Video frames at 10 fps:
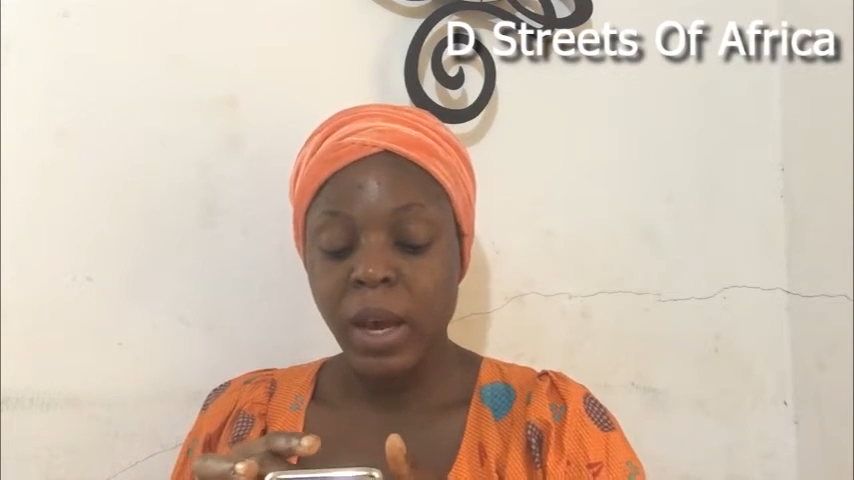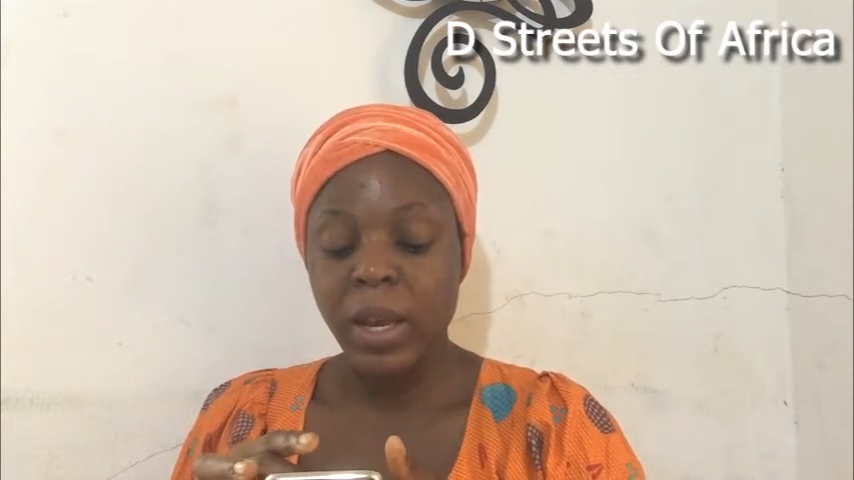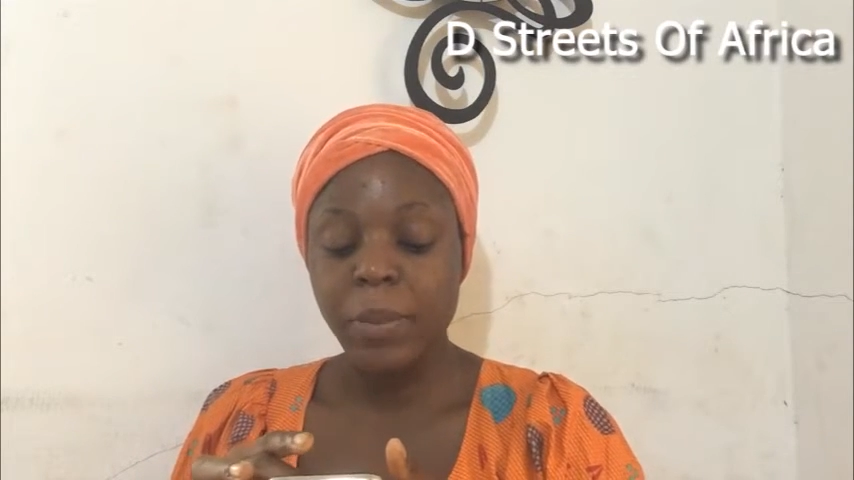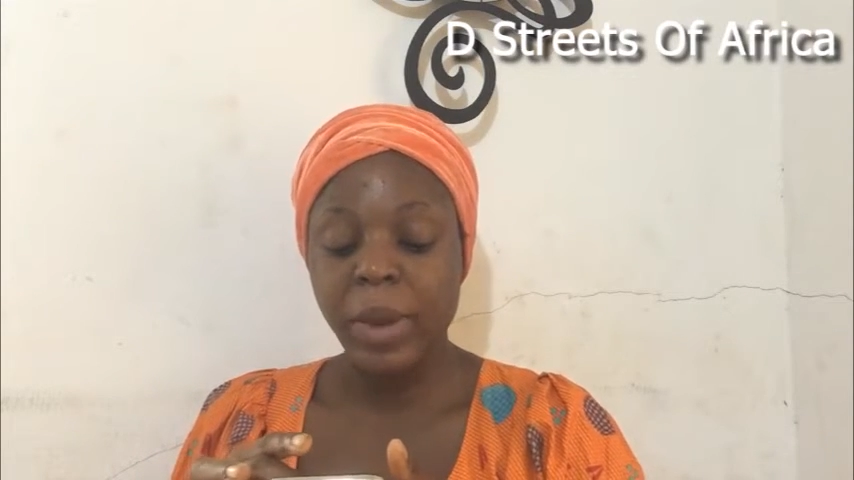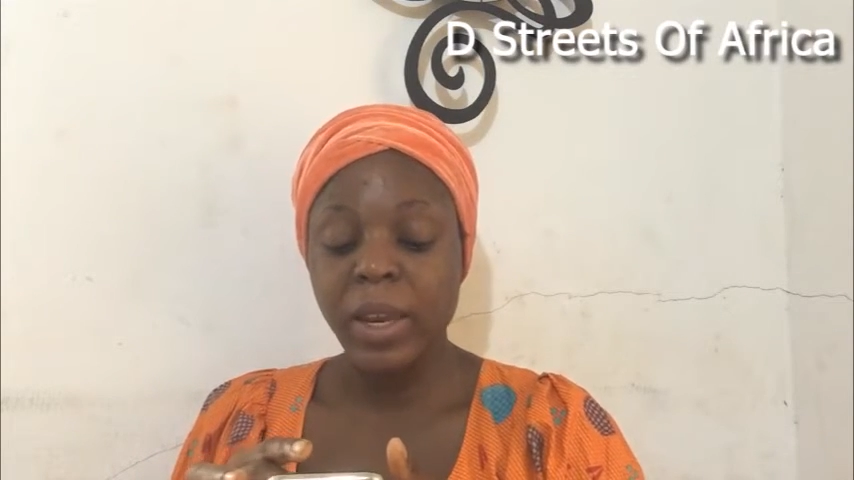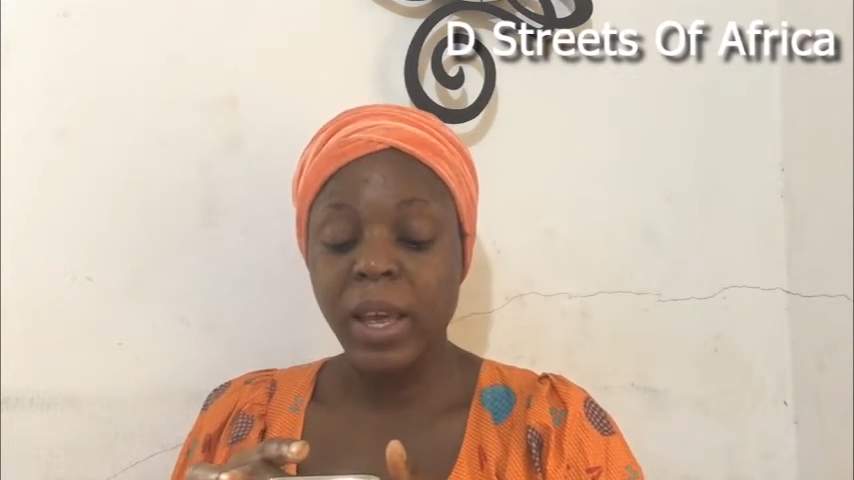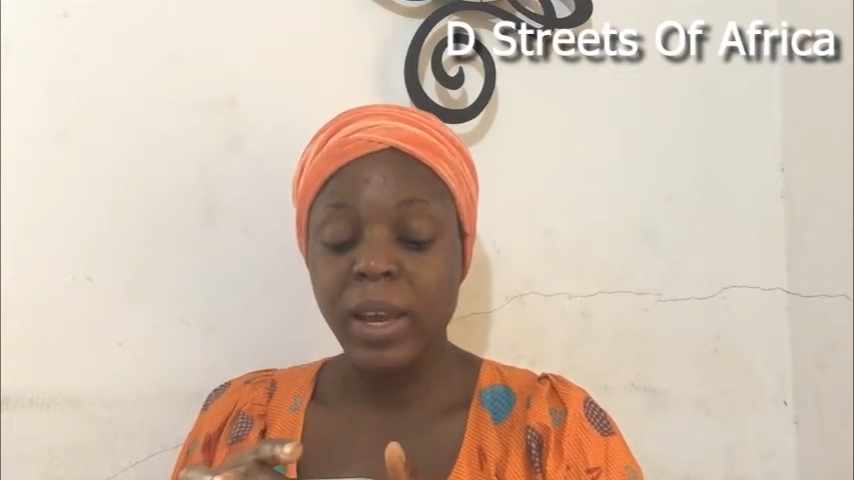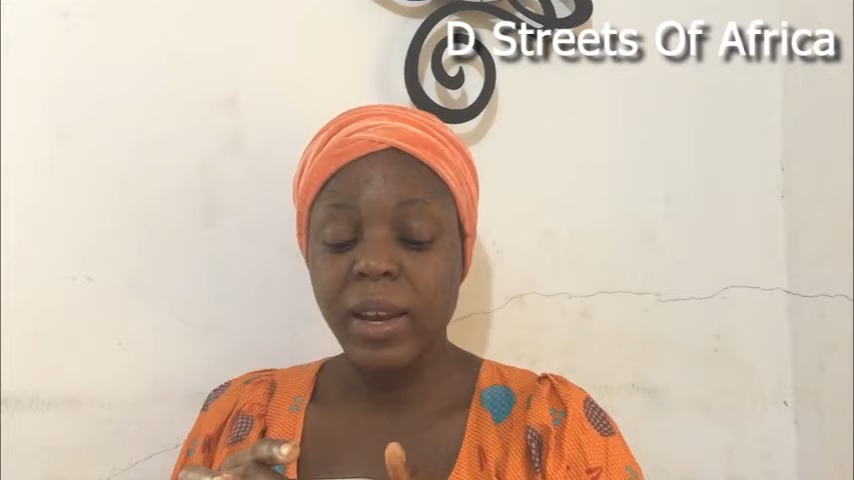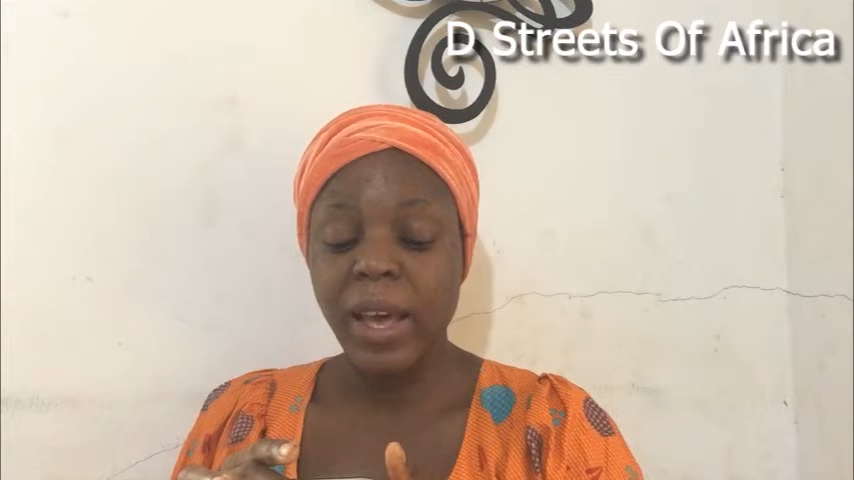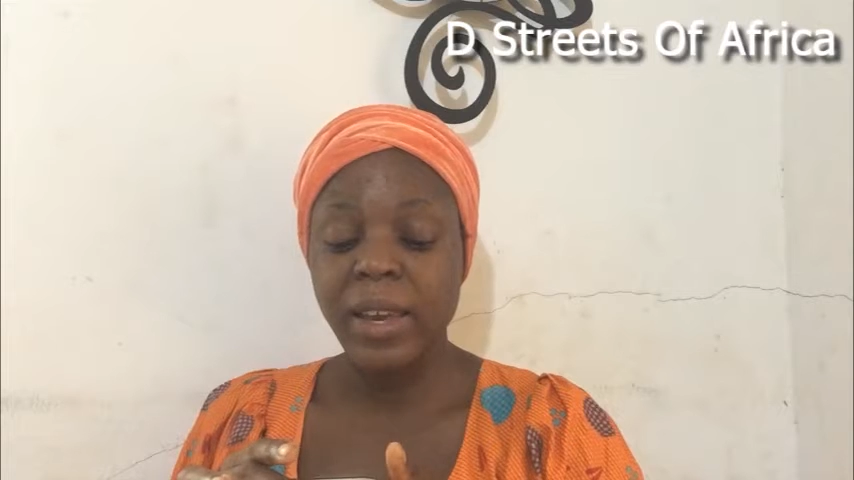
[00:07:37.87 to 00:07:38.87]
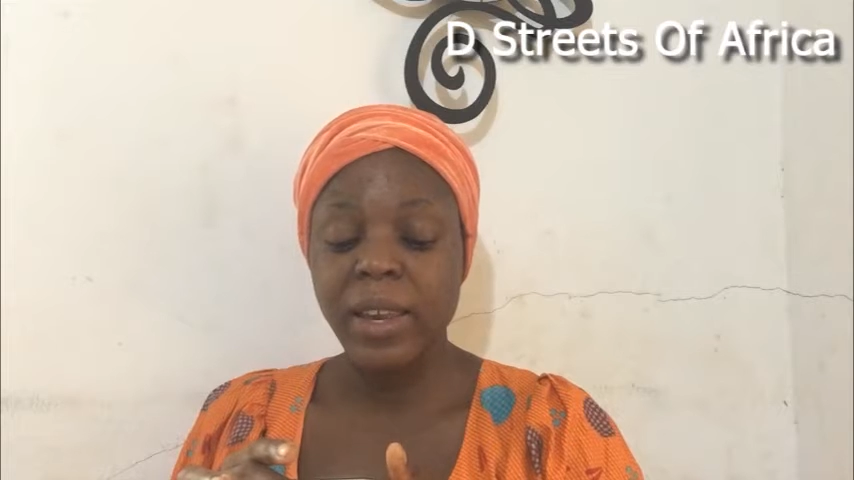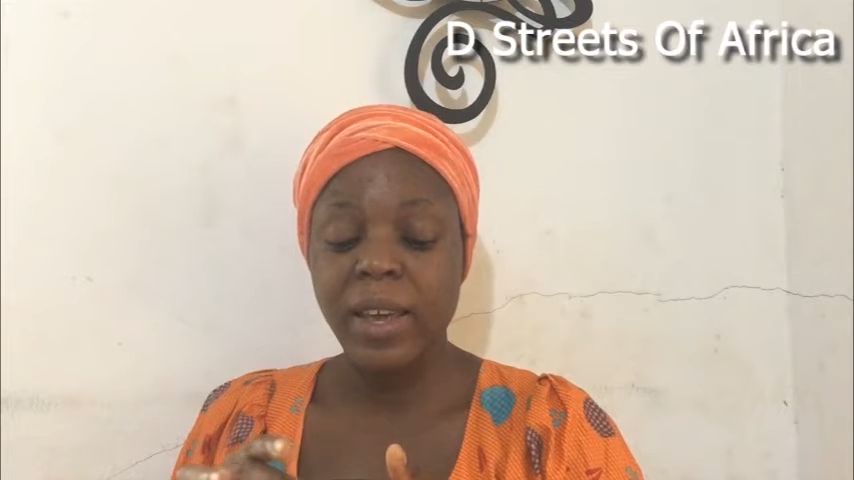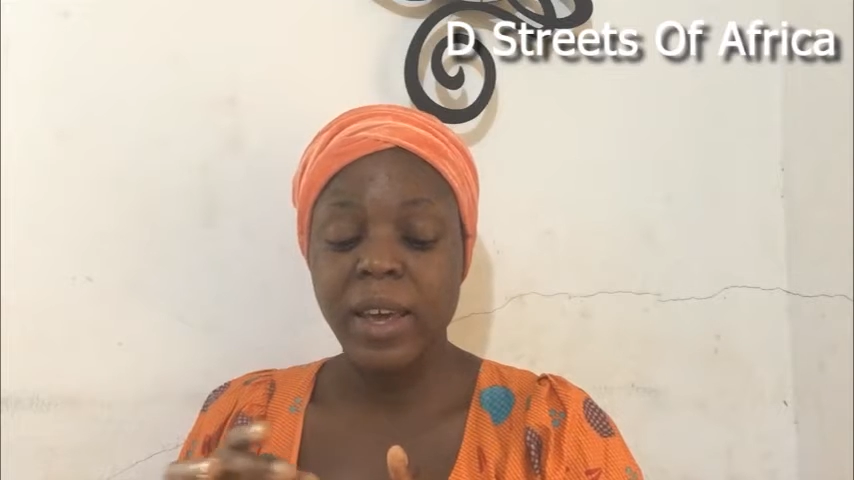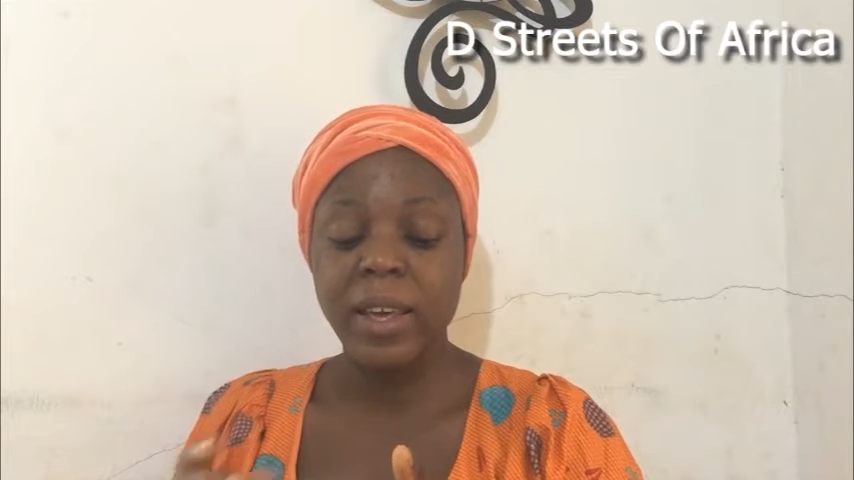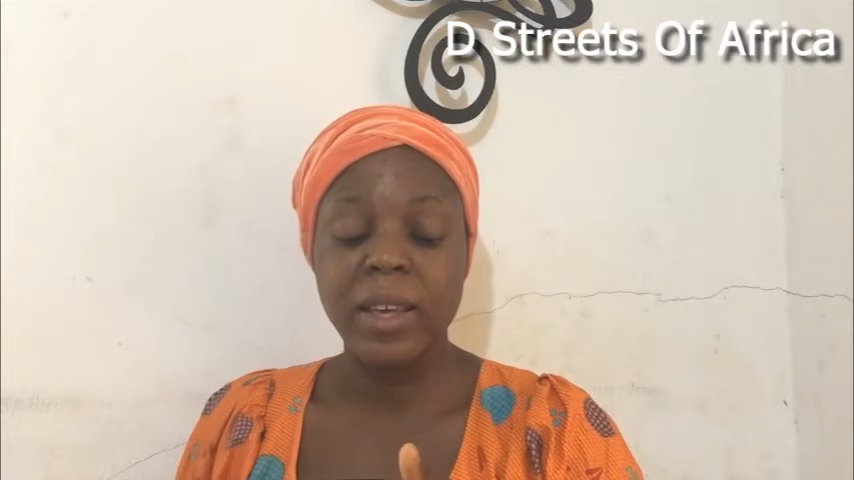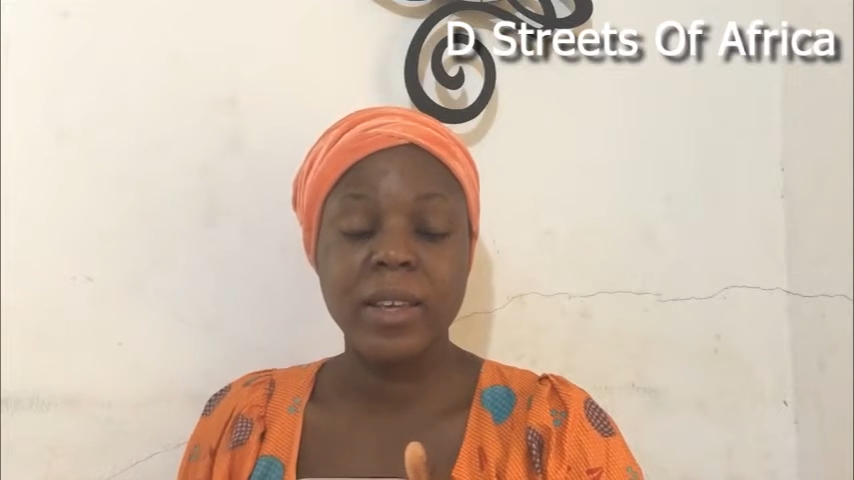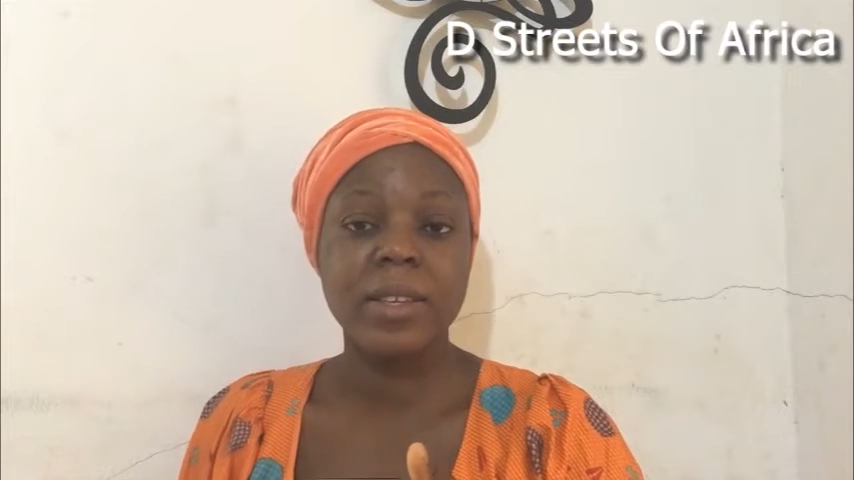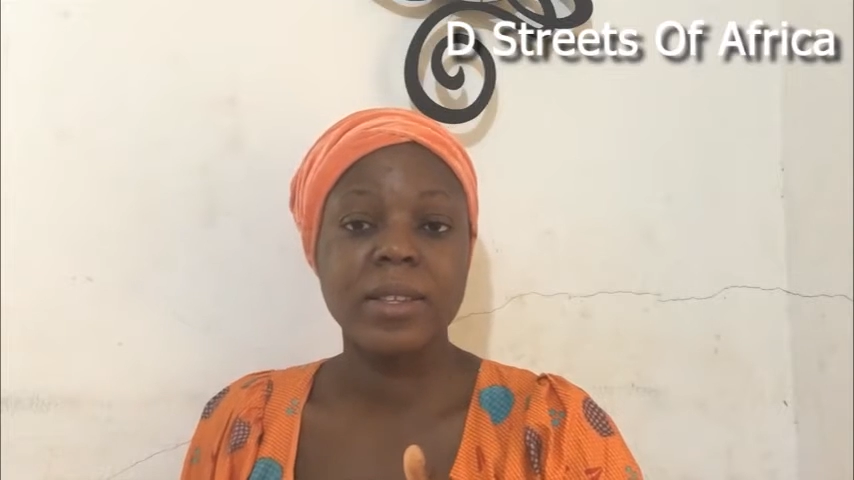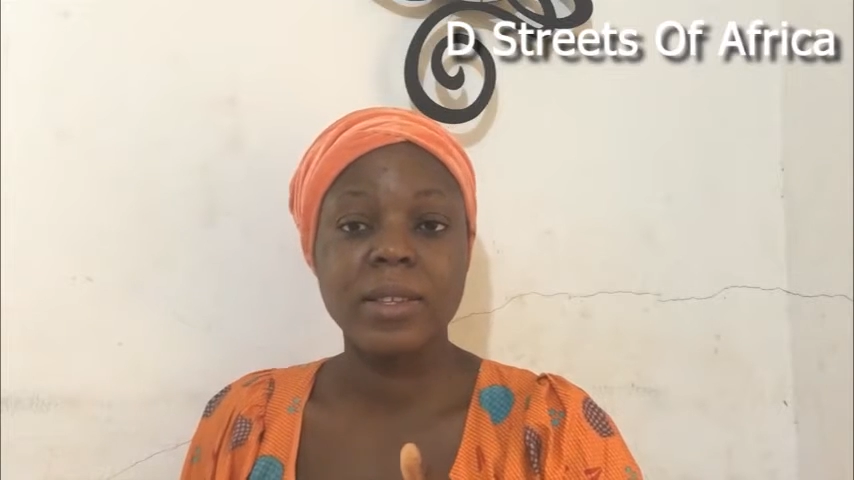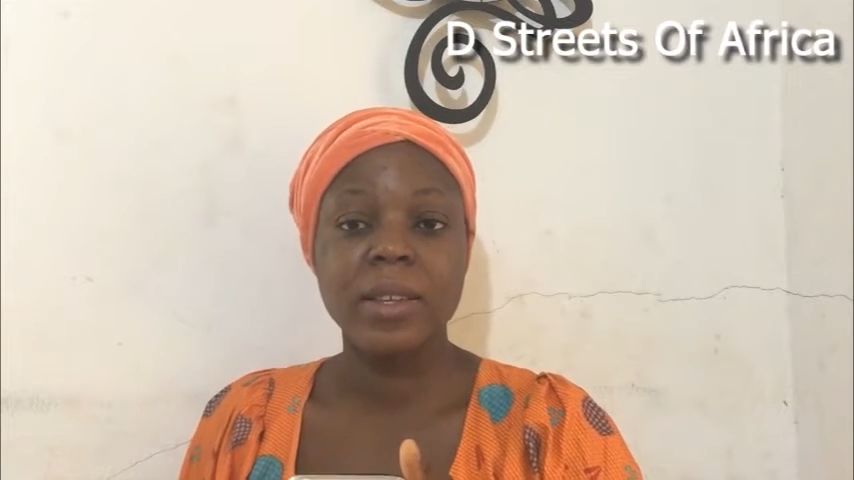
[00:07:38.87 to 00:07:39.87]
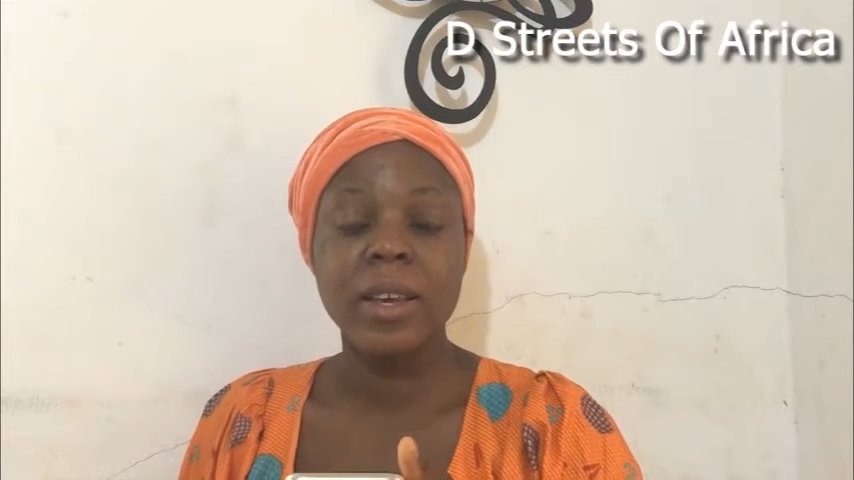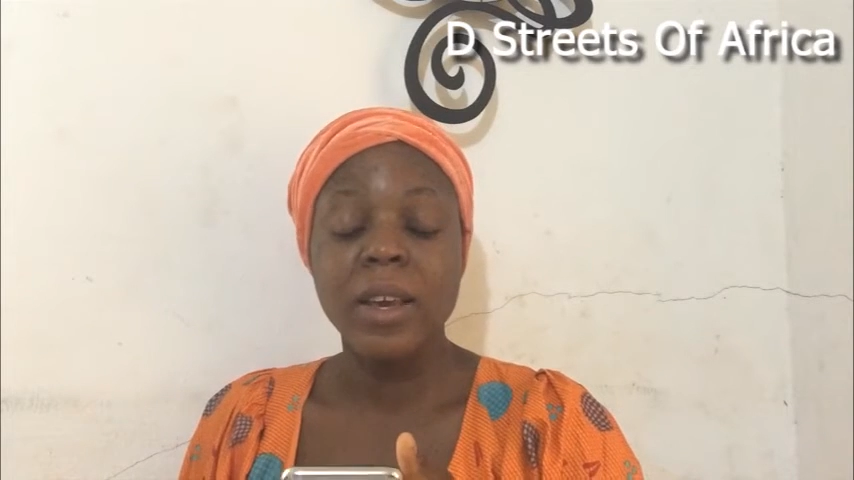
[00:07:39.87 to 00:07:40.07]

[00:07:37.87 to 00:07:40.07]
and the main headline here is